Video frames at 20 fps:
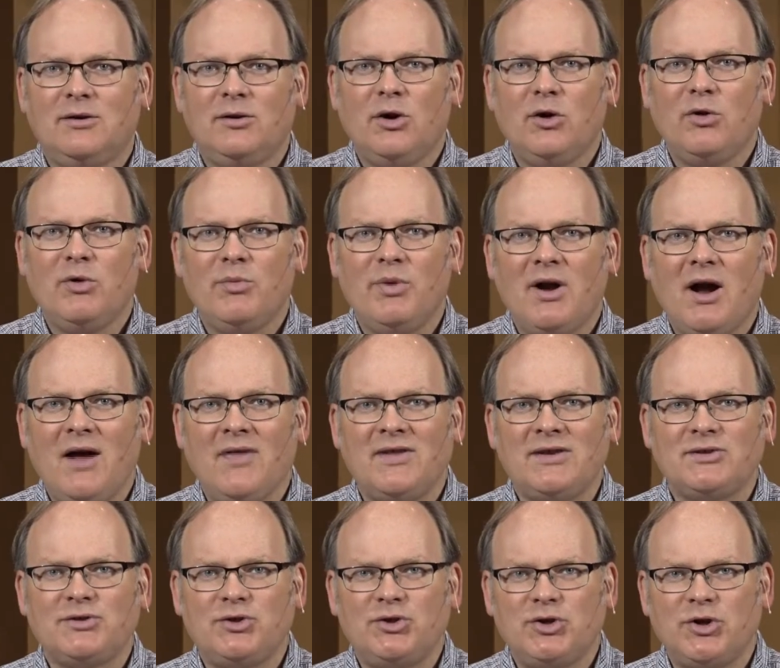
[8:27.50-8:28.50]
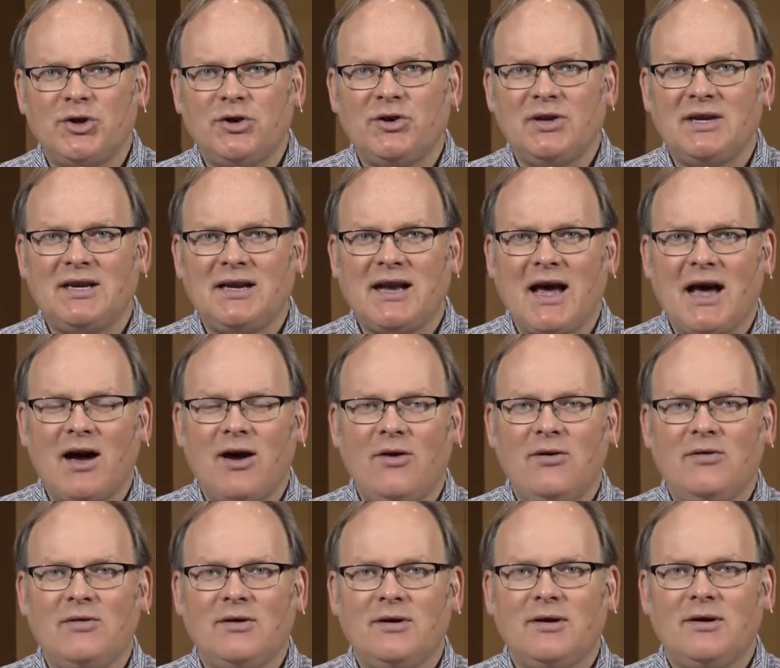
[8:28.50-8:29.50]
You know, we've been on this journey
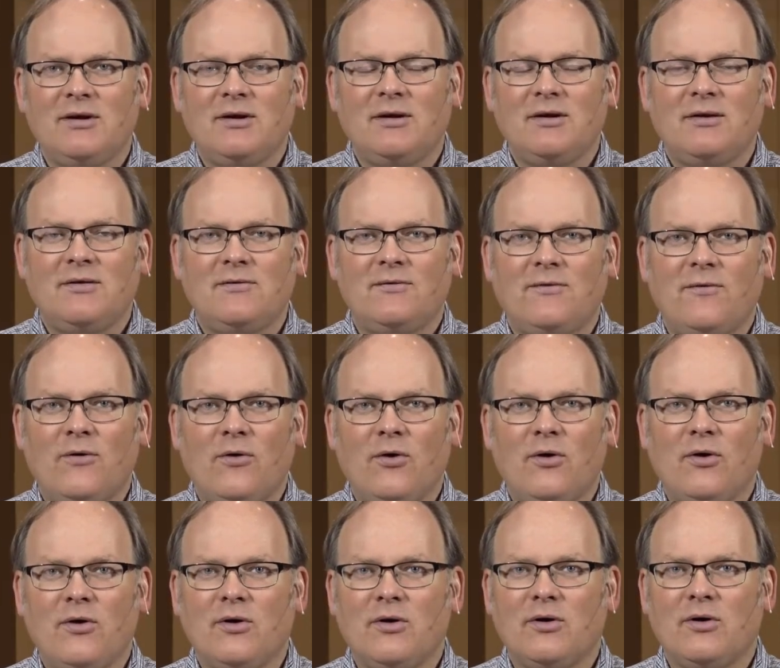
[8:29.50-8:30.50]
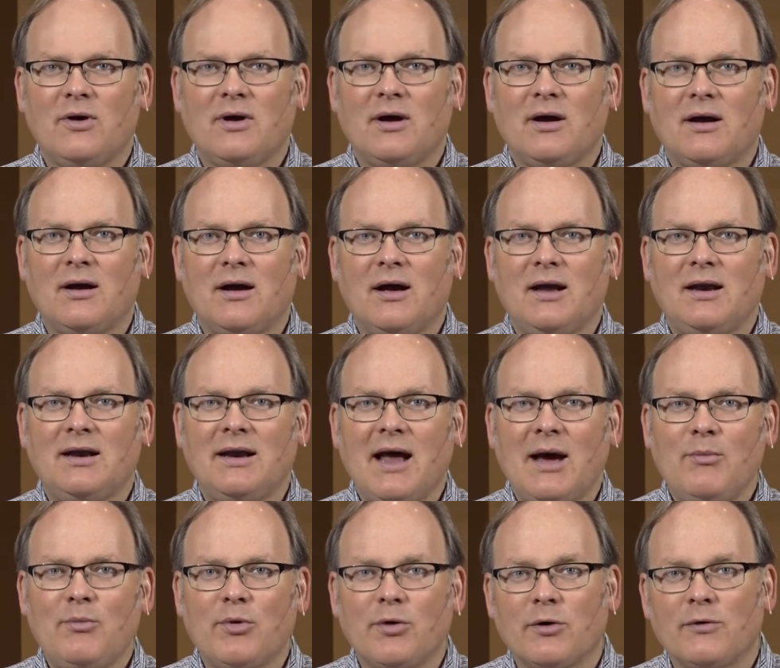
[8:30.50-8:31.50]
now for a
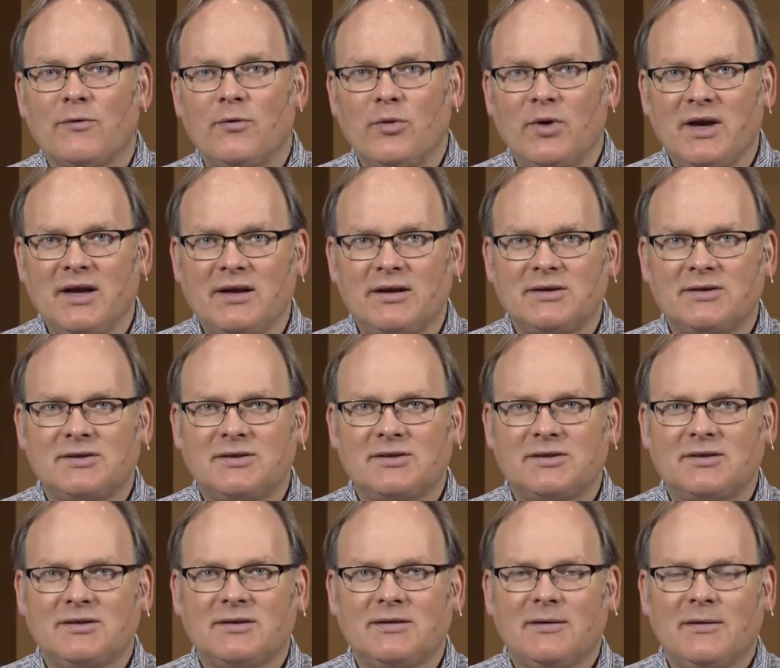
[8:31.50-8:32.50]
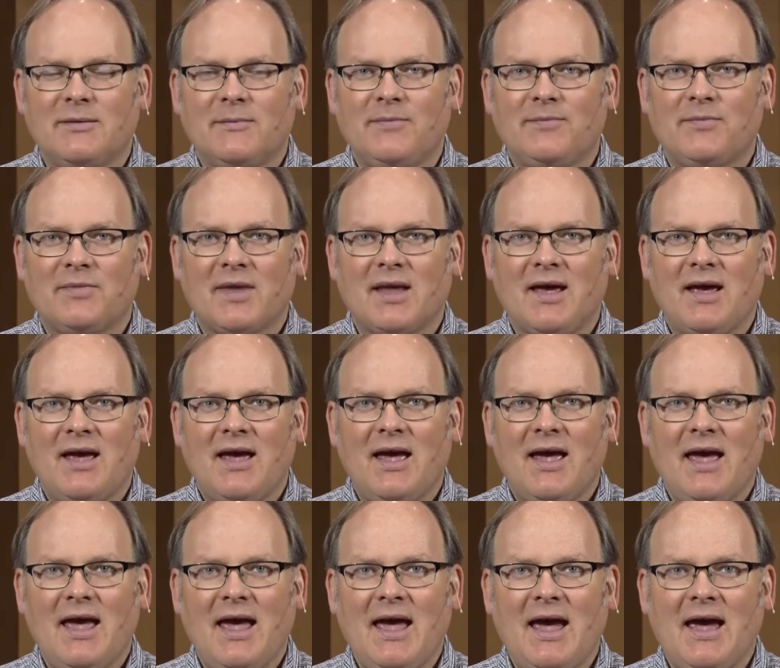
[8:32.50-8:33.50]
number of weeks.
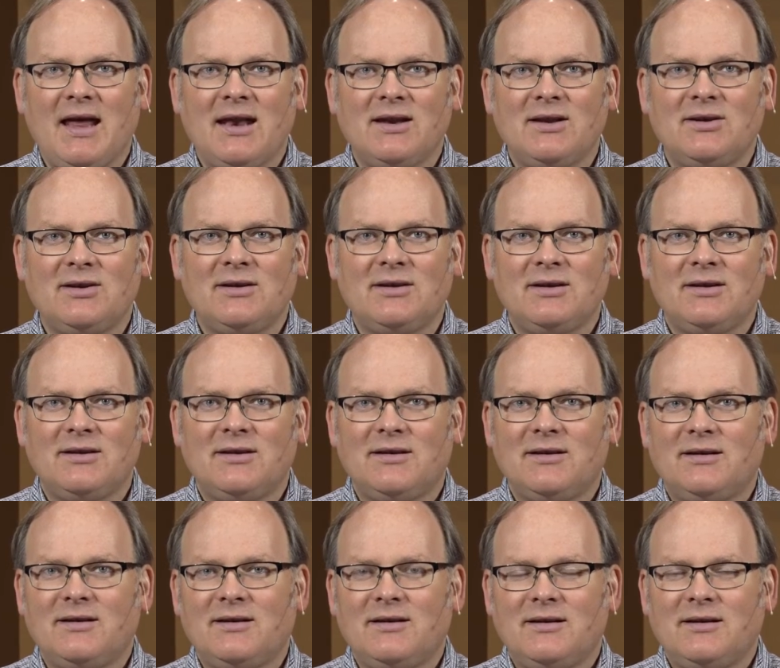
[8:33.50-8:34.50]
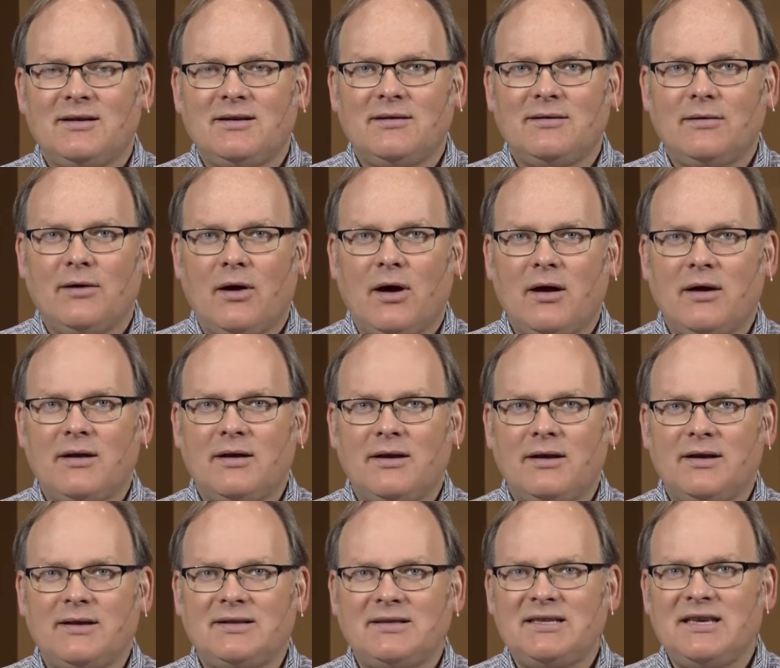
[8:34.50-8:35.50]
And
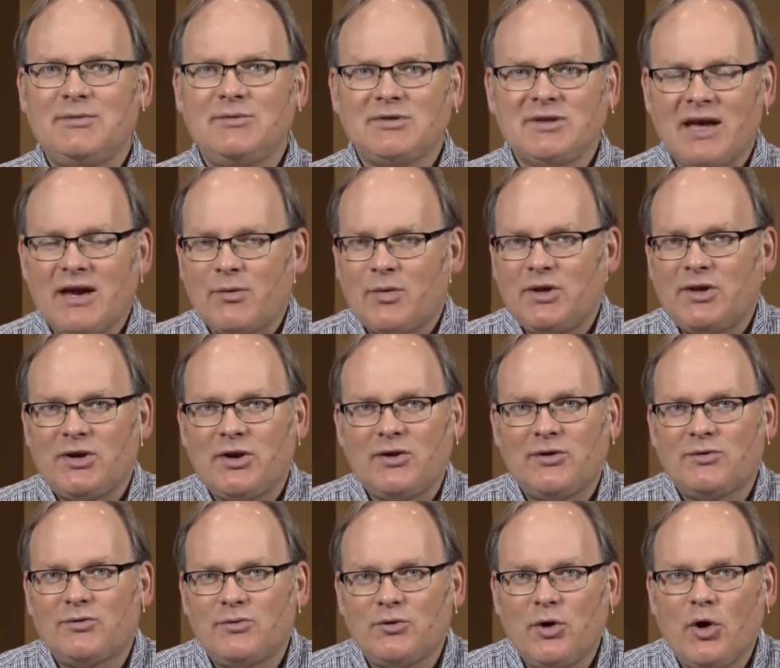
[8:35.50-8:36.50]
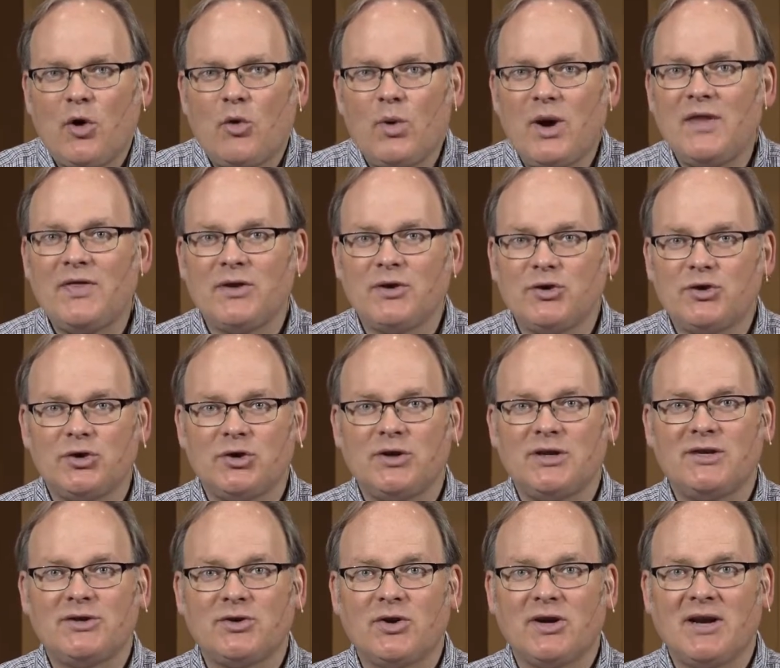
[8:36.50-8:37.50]
it seems like we don't know when the
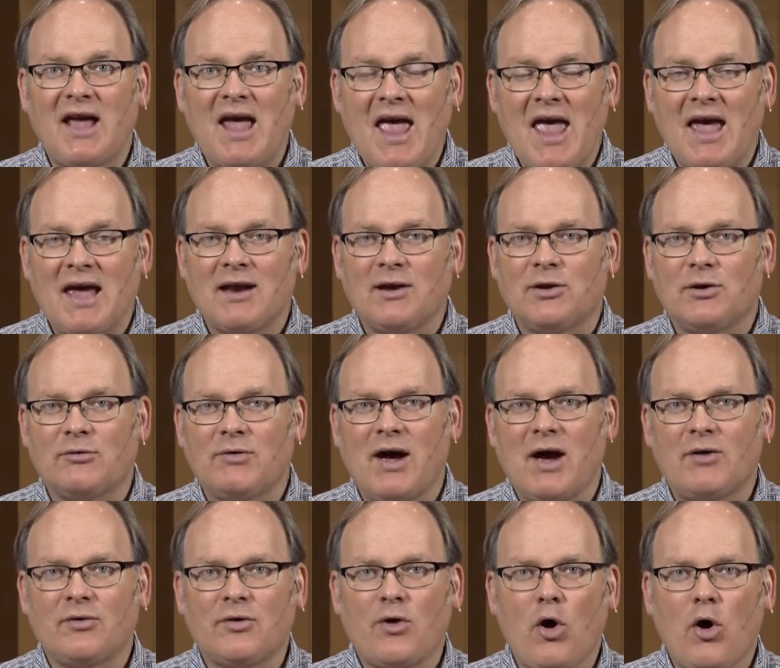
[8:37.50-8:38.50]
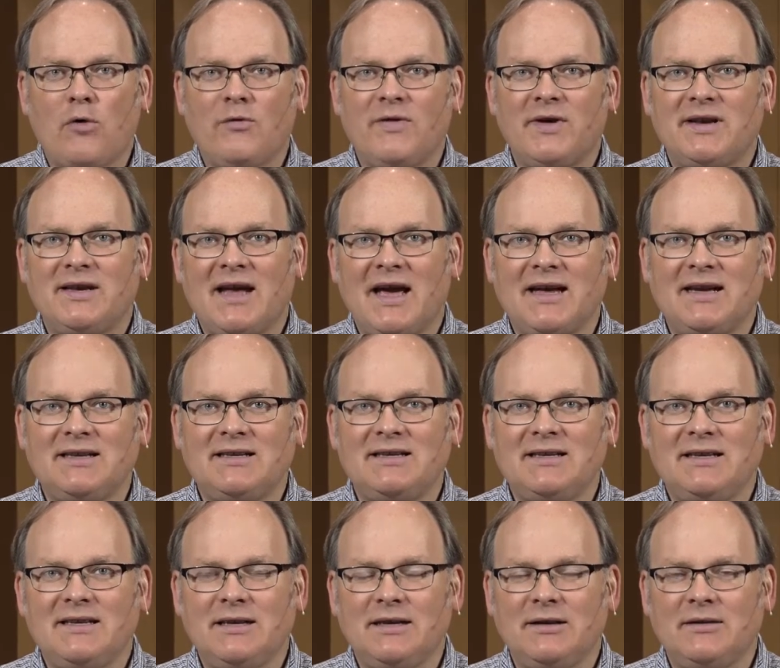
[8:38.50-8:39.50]
journey is going to end around
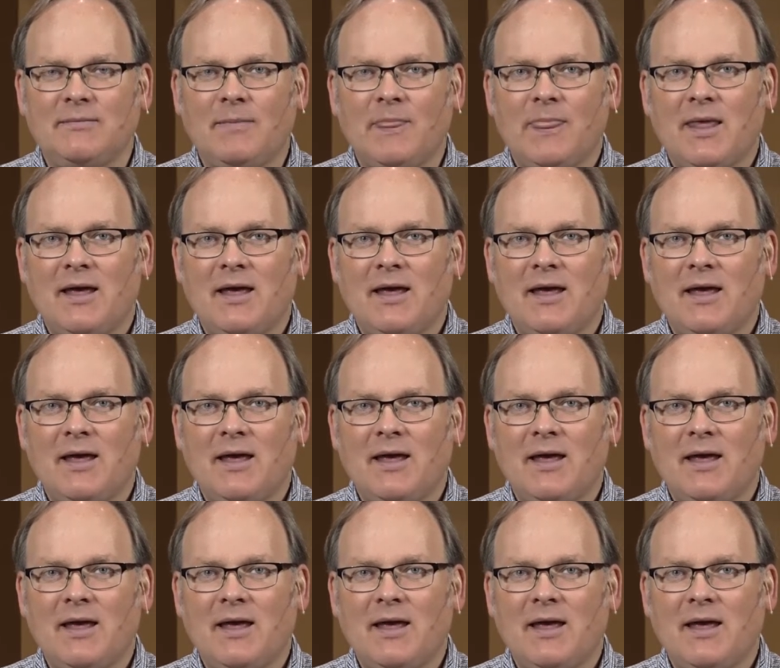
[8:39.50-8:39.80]
COVID-19.